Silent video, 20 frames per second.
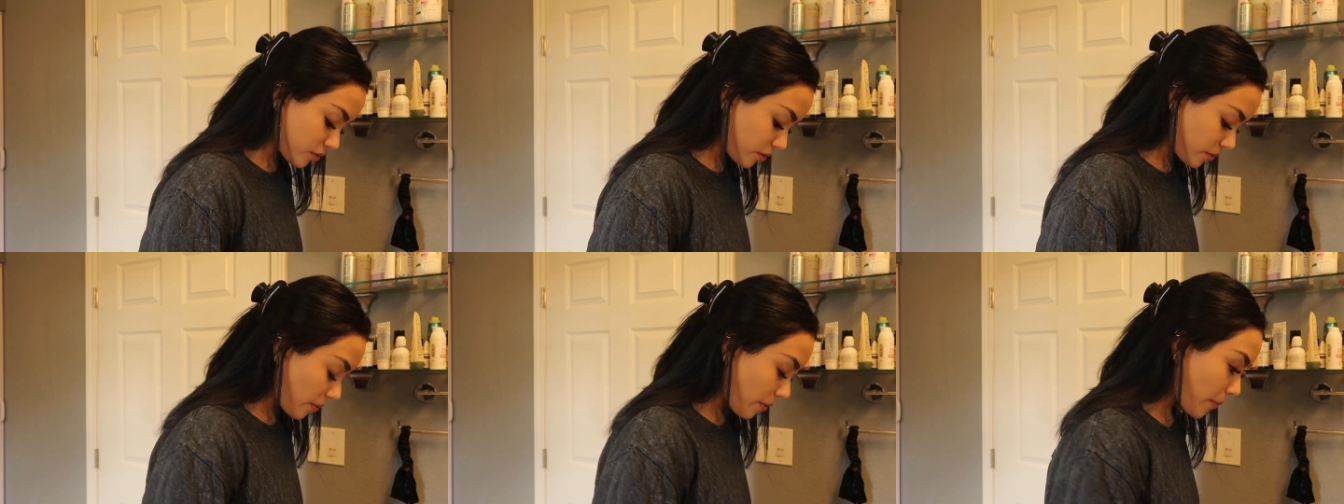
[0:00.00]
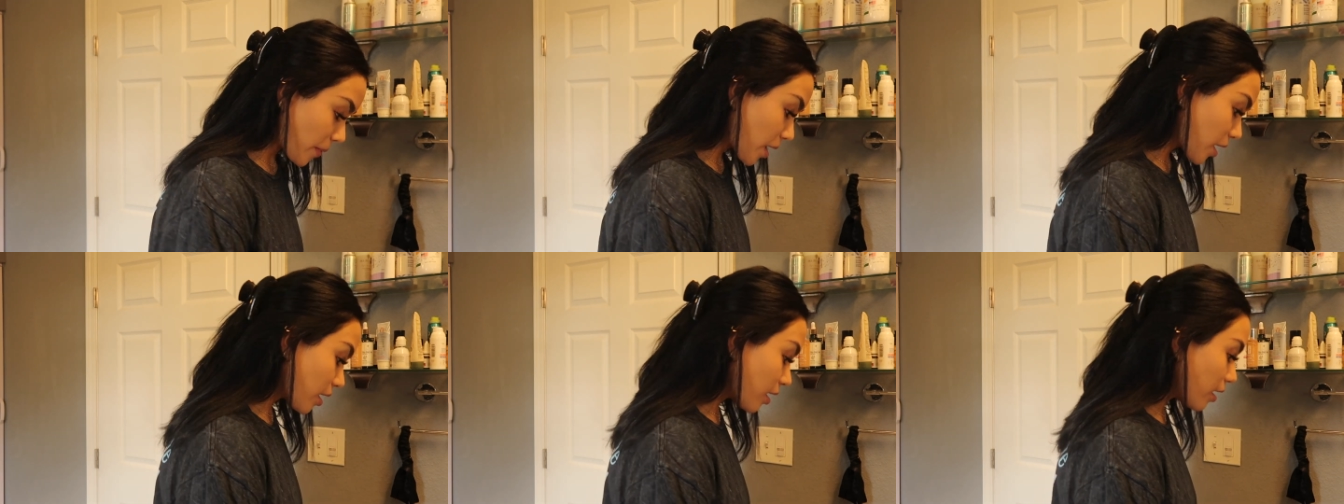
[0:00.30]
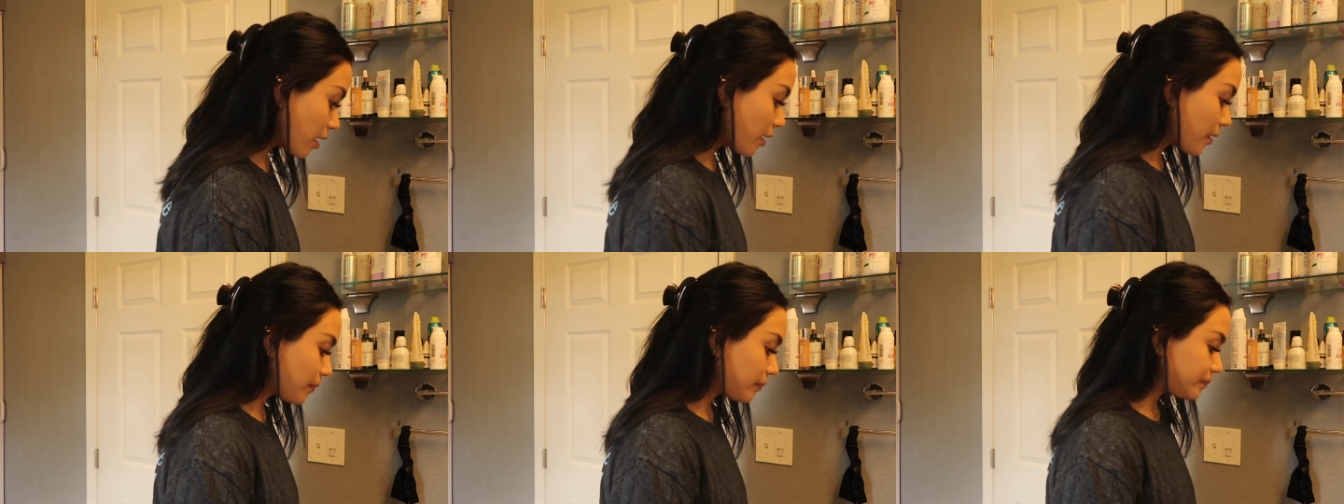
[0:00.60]
doing my
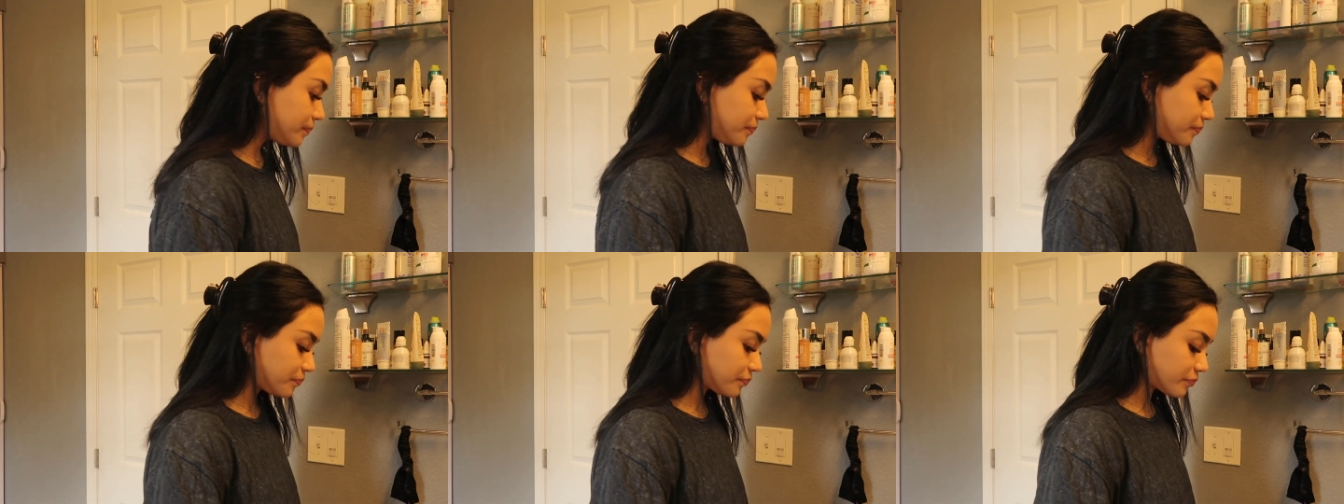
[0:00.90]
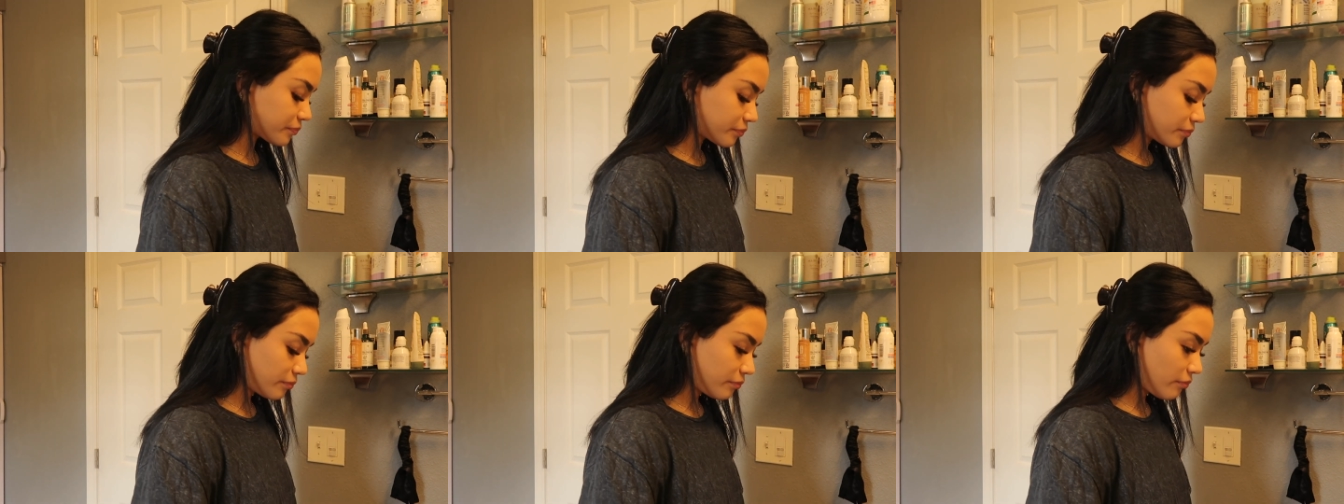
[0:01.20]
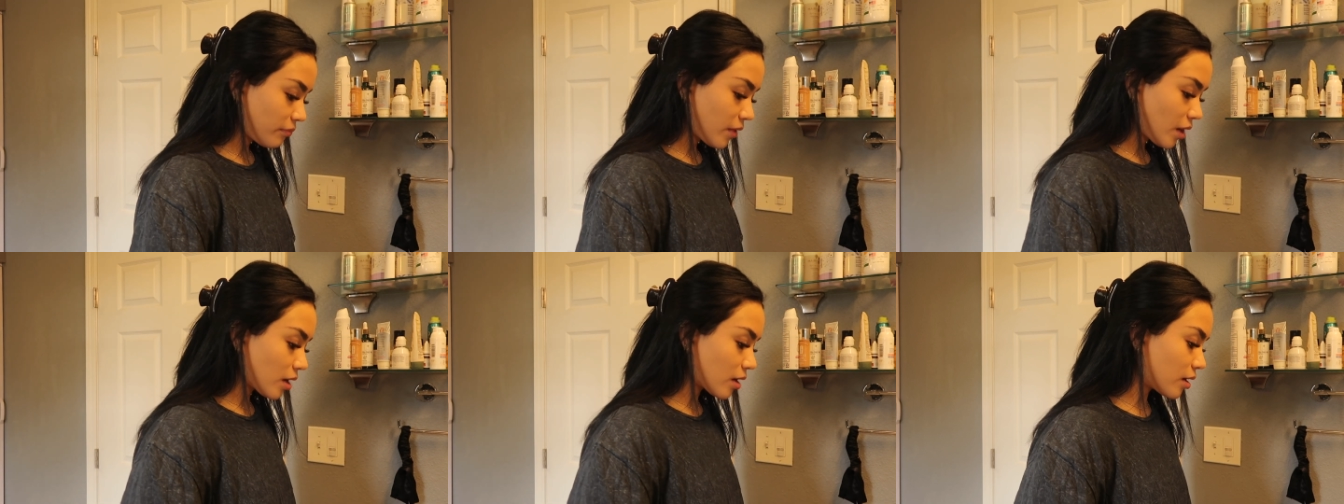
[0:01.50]
makeup
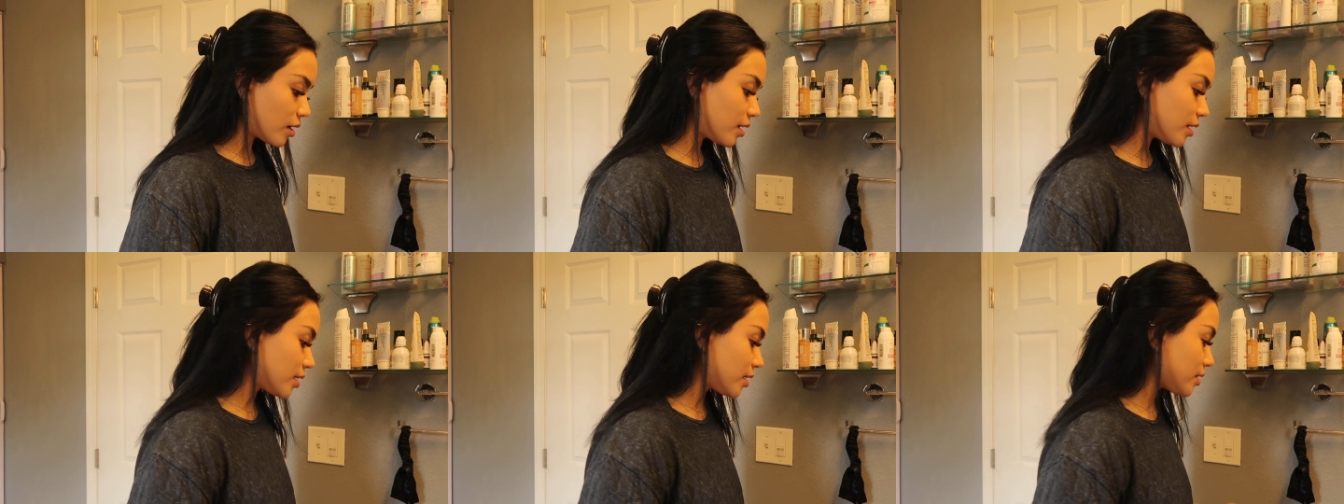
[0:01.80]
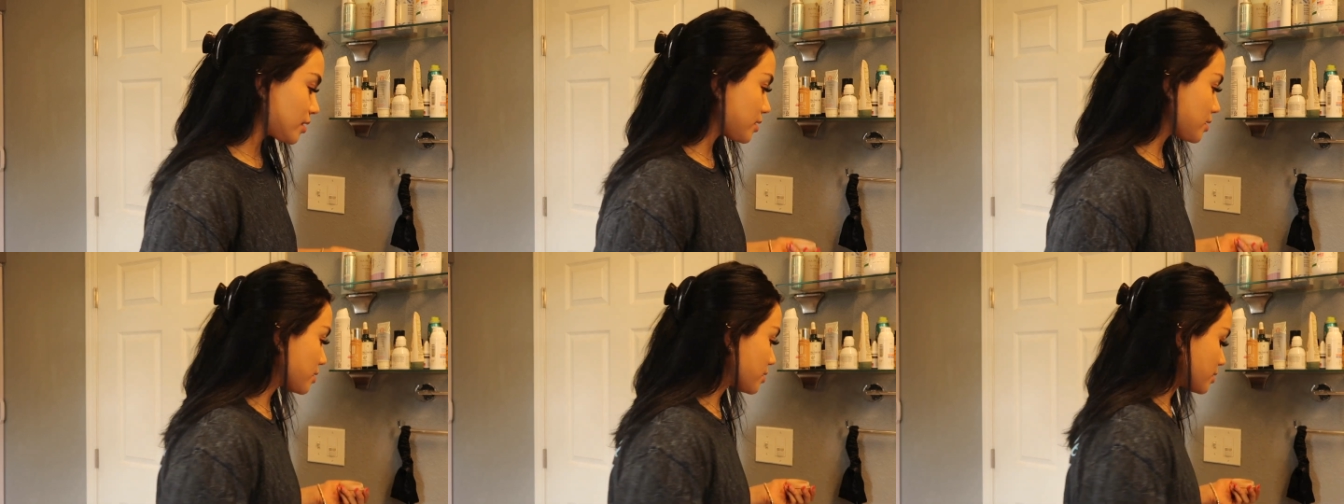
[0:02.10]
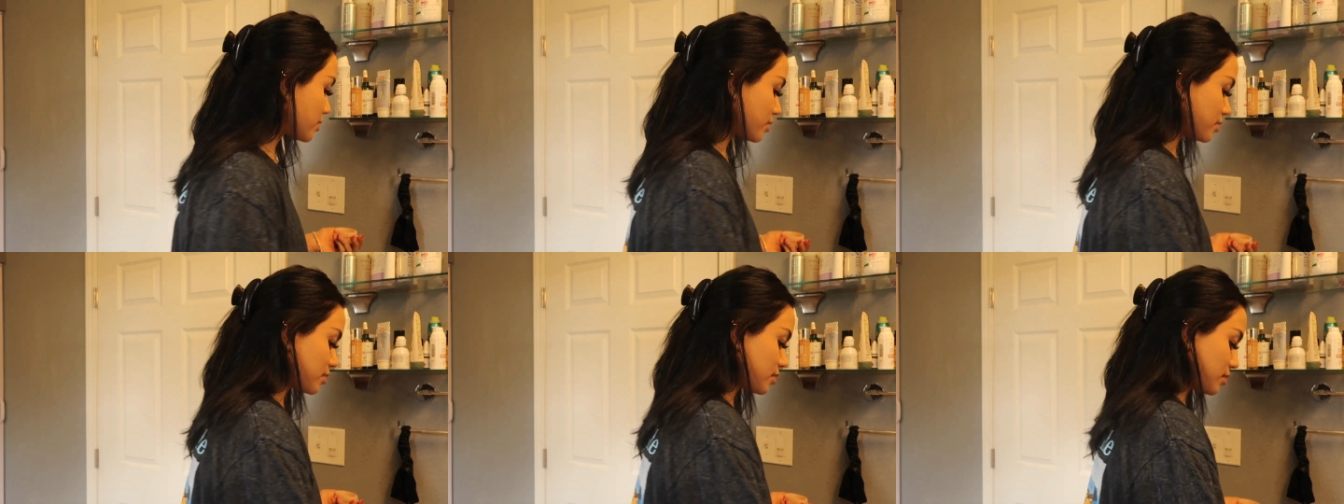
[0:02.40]

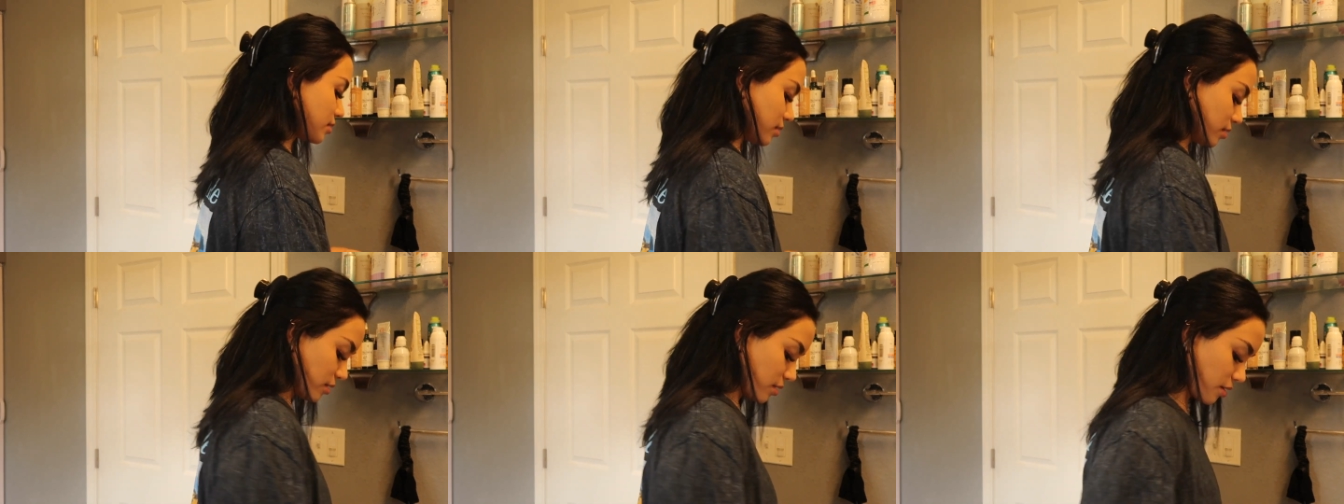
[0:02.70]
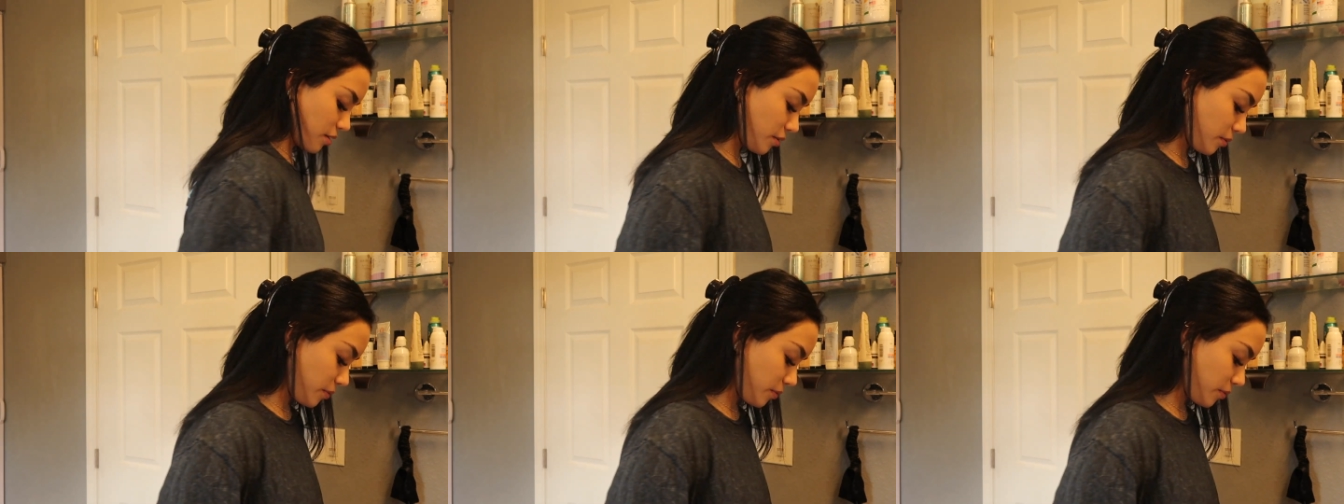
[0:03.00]
because, you know,